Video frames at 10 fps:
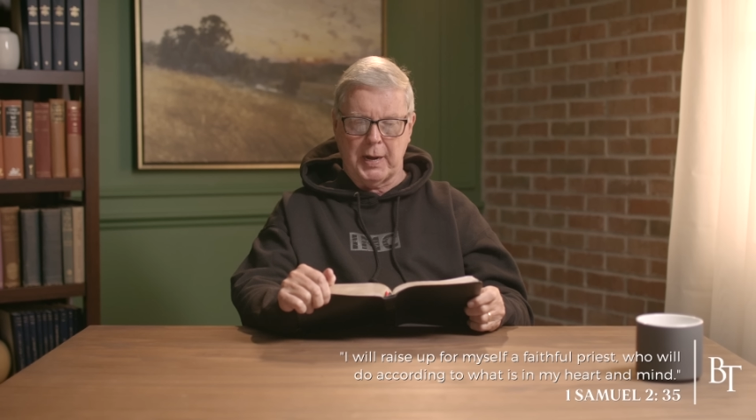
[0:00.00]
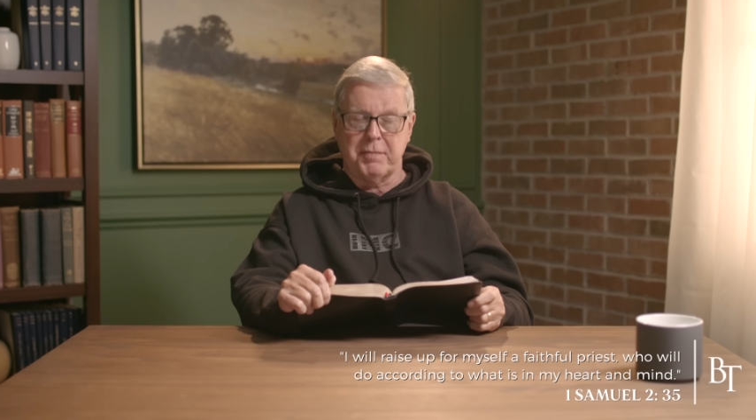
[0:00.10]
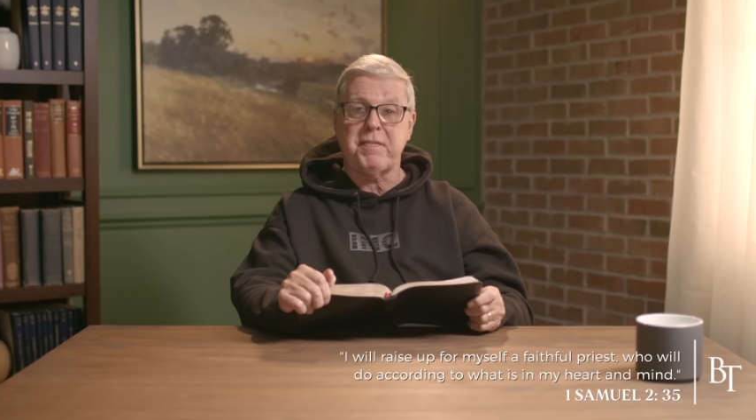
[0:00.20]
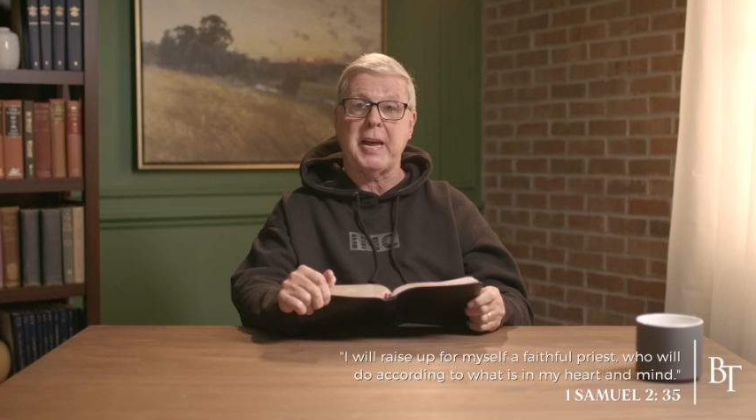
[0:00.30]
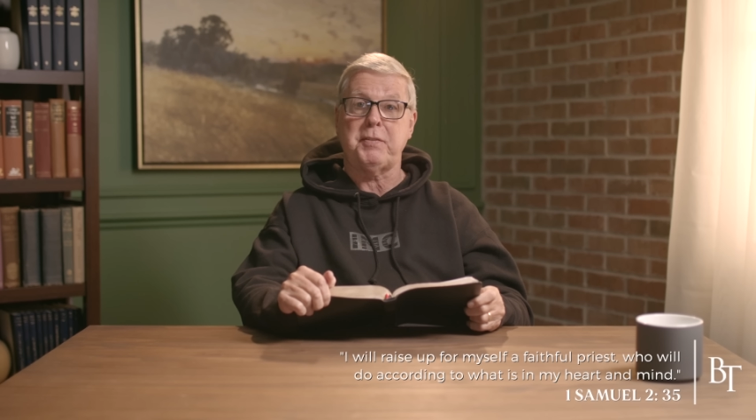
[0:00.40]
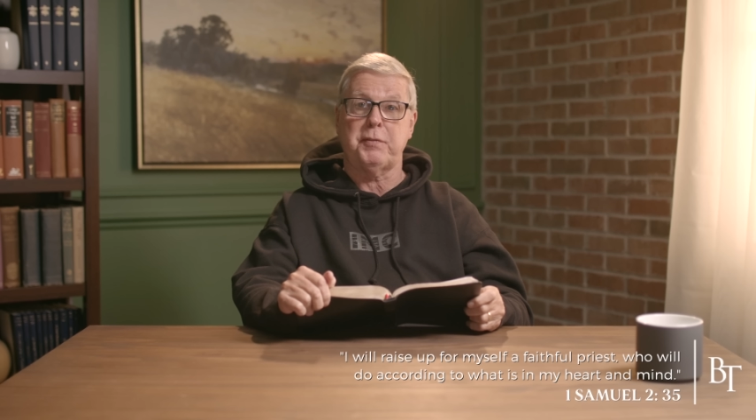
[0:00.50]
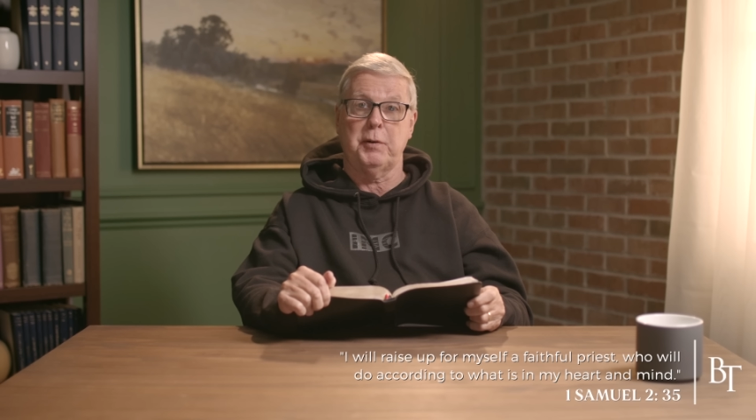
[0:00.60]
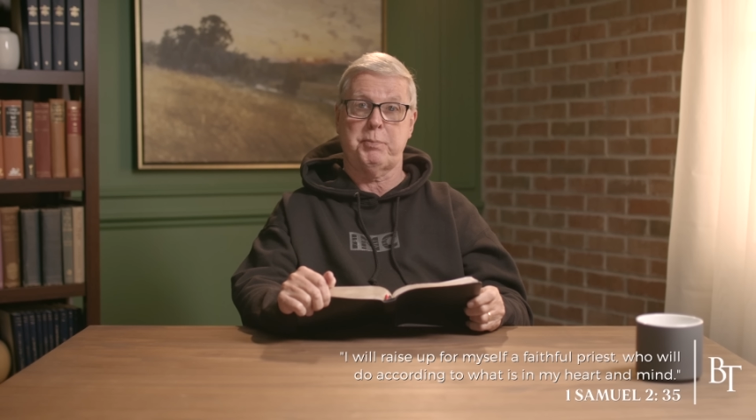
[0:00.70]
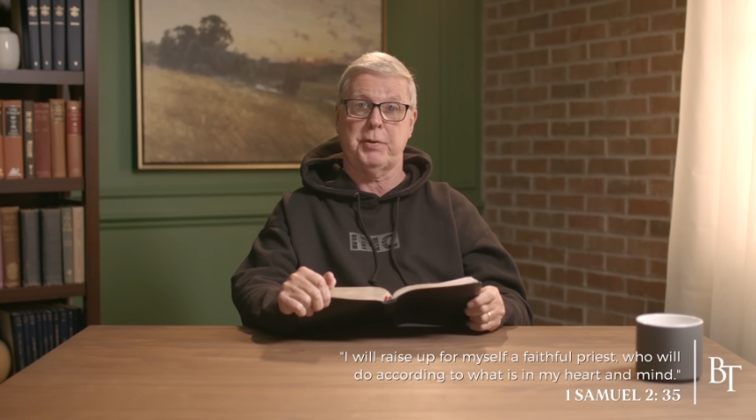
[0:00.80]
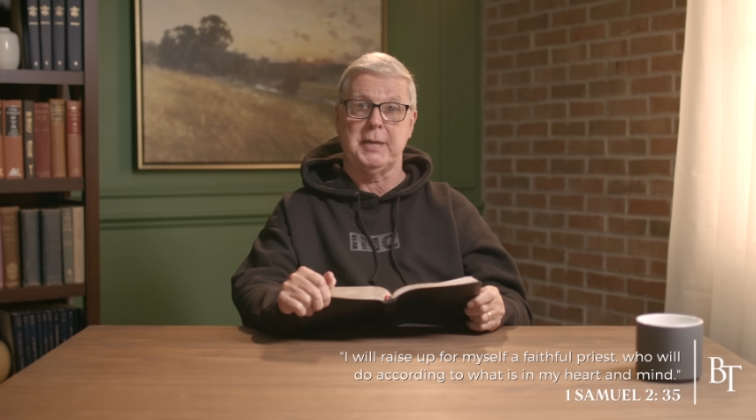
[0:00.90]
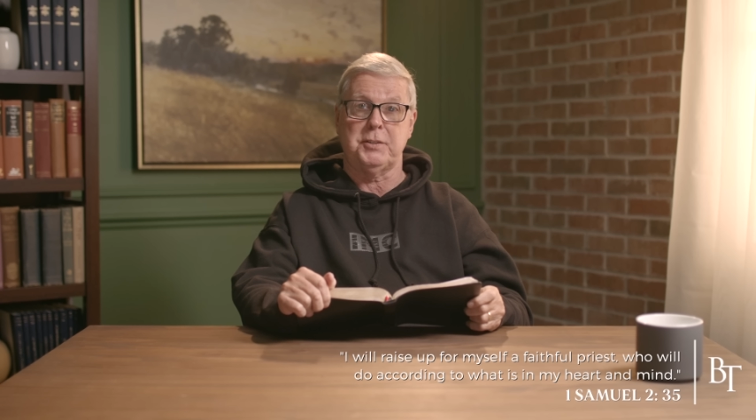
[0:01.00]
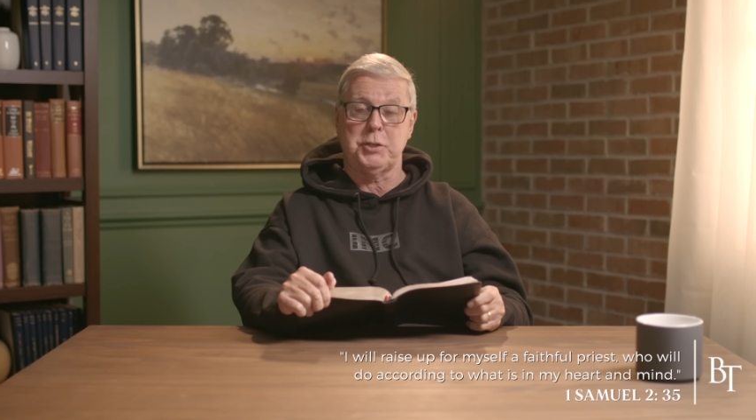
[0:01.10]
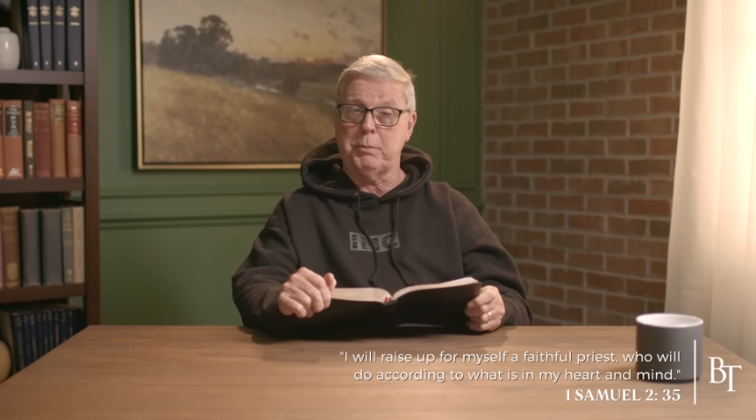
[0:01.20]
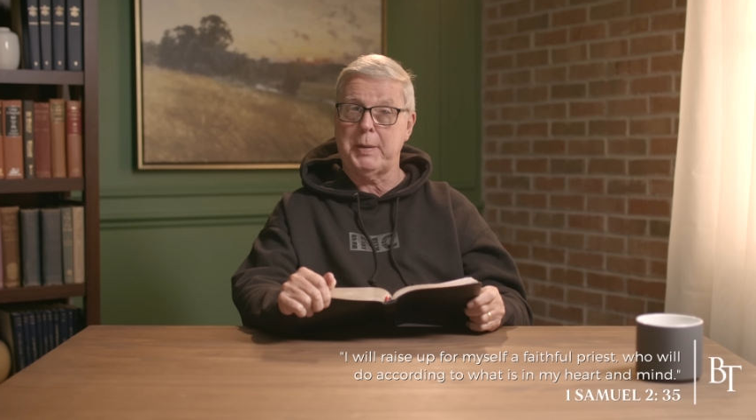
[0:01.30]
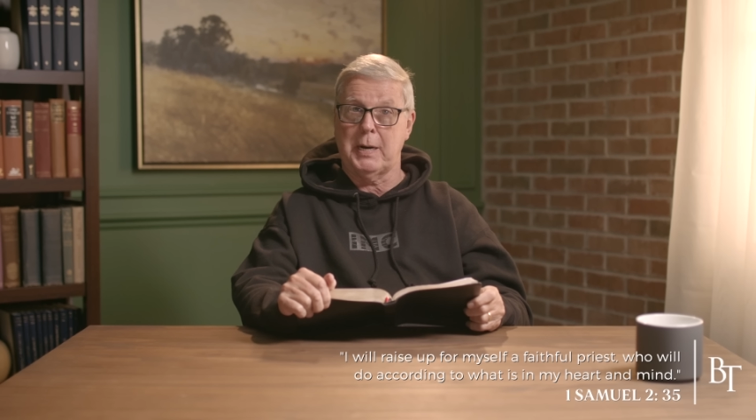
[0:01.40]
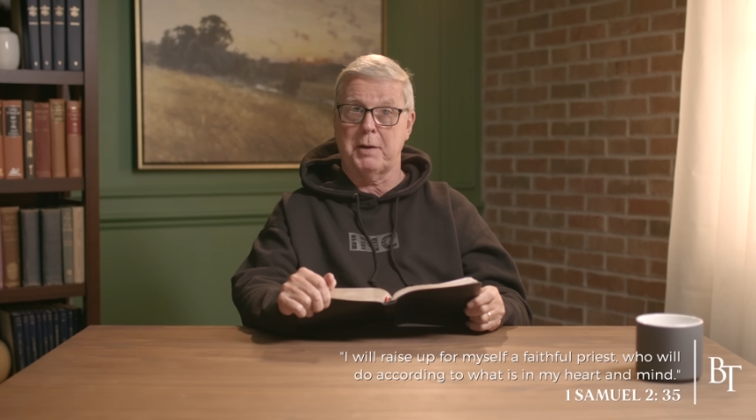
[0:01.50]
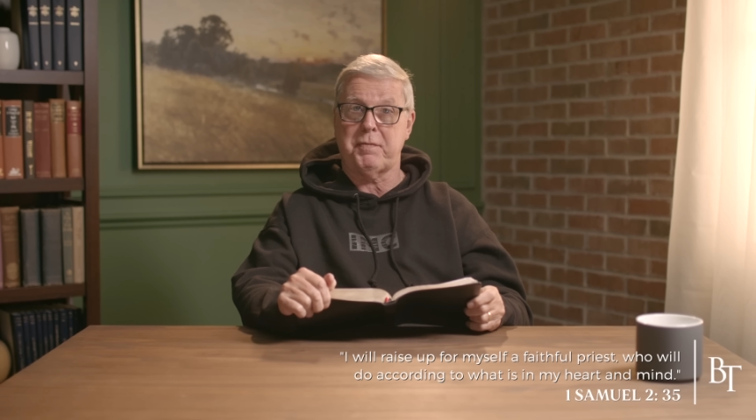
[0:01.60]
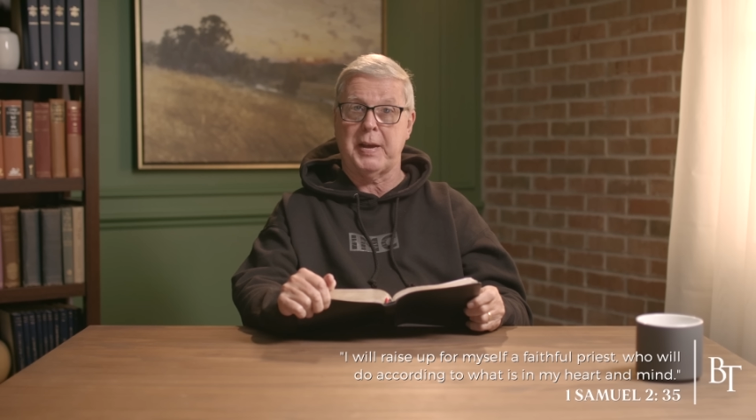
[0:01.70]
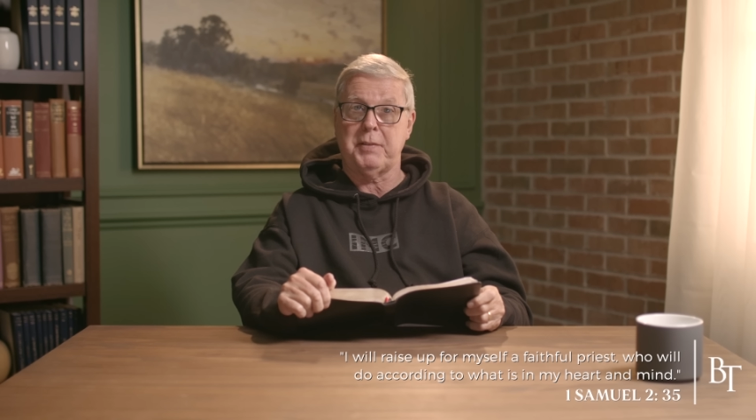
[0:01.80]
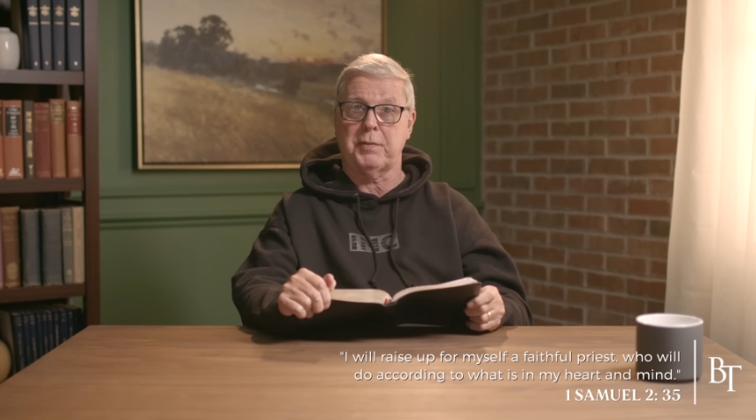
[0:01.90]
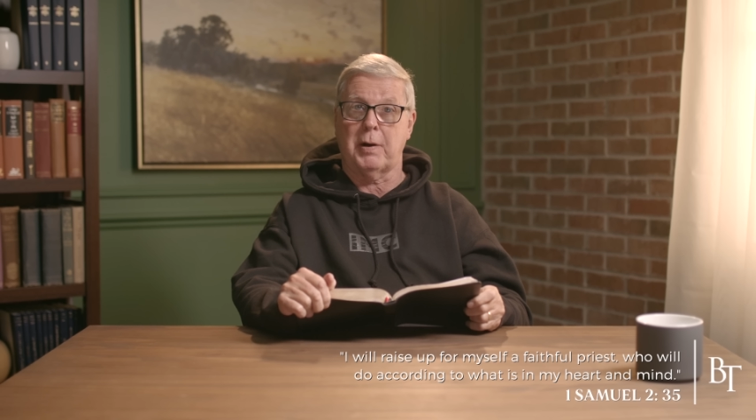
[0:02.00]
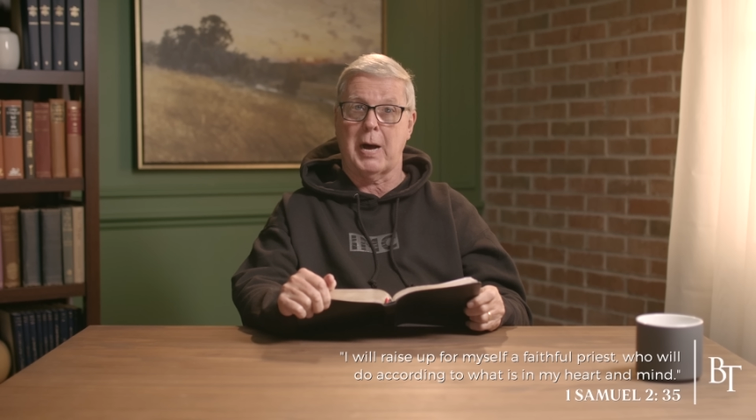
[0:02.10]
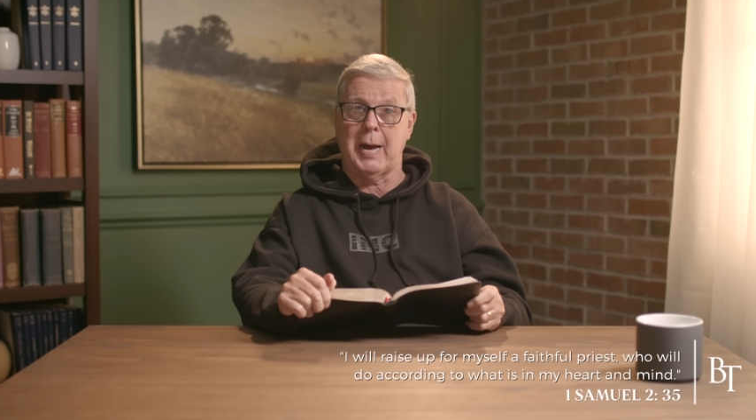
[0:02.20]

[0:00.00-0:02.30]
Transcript: a faithful priest. You've been unfaithful.